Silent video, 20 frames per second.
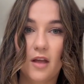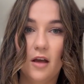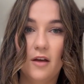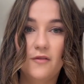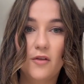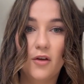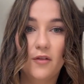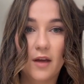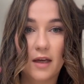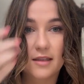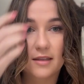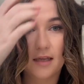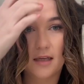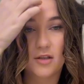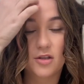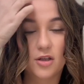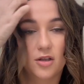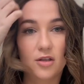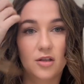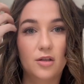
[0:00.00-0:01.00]
If you have
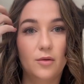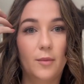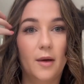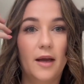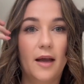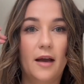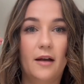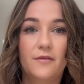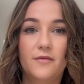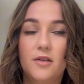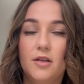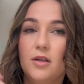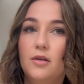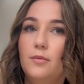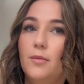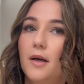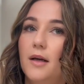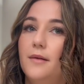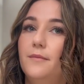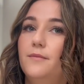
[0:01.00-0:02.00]
extensions, you might have to,
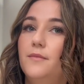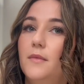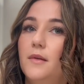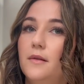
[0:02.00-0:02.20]
but.